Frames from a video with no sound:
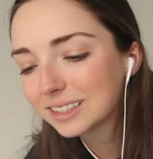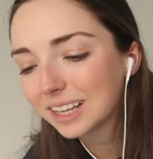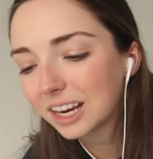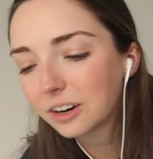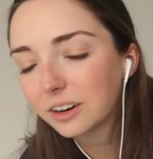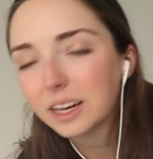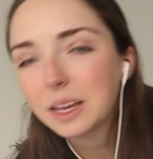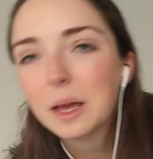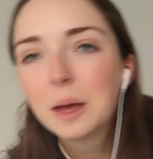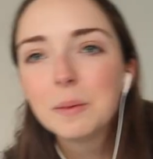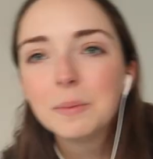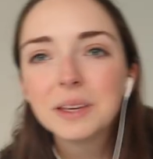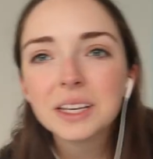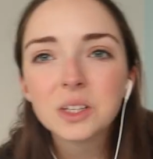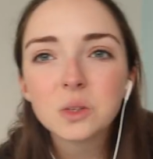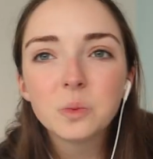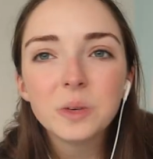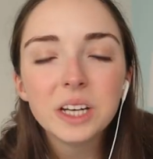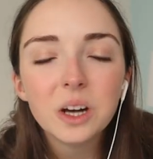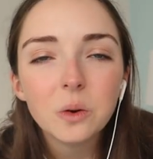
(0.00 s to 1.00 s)
it's scary,
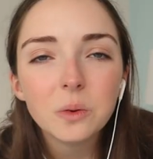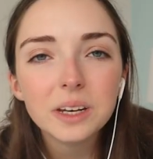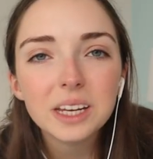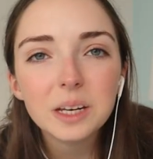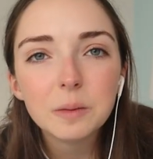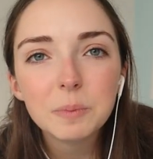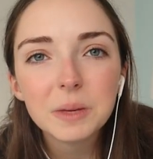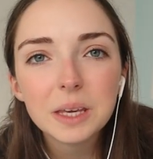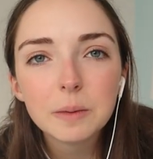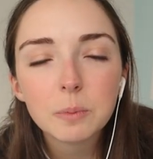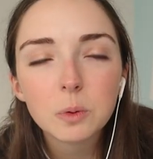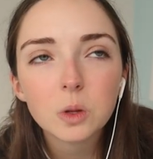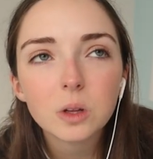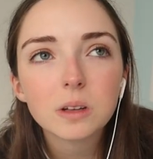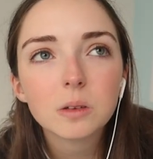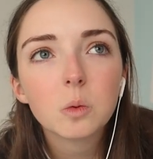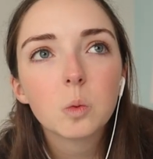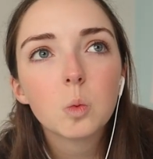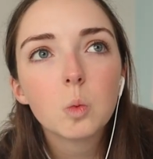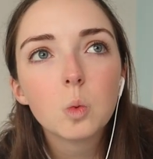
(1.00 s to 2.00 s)
because we don't need people
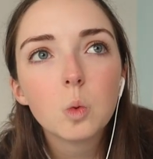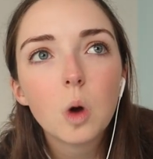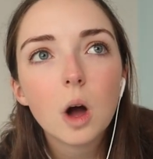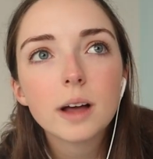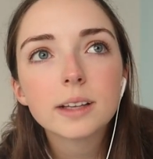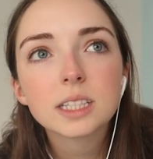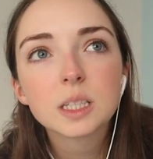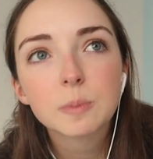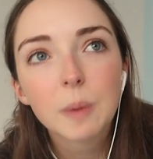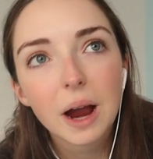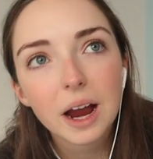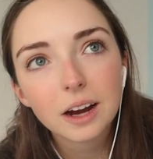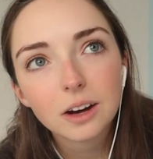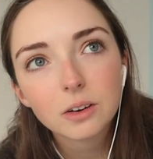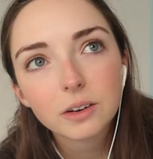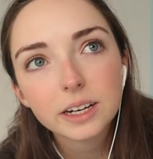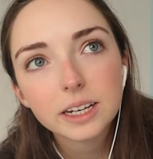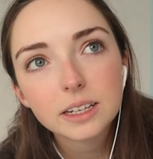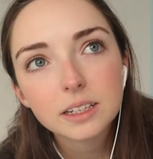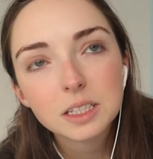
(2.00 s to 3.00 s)

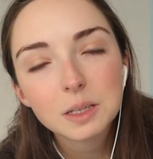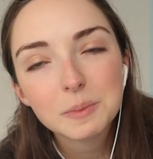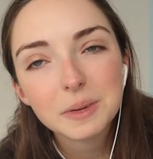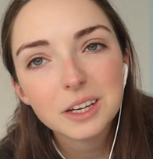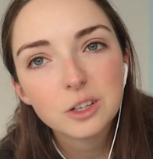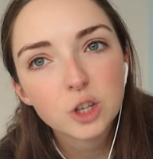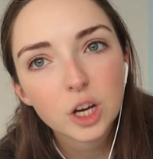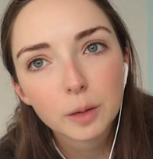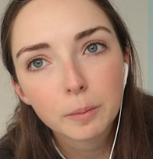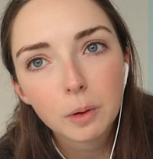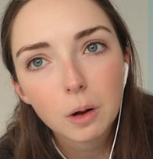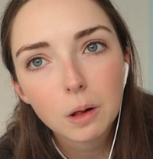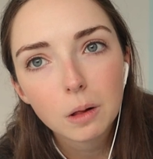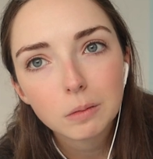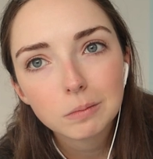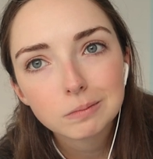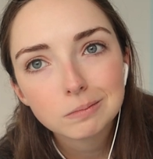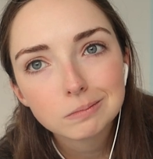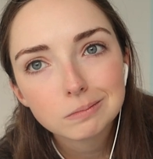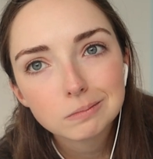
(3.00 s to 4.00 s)
aspiring to be Jake Paul.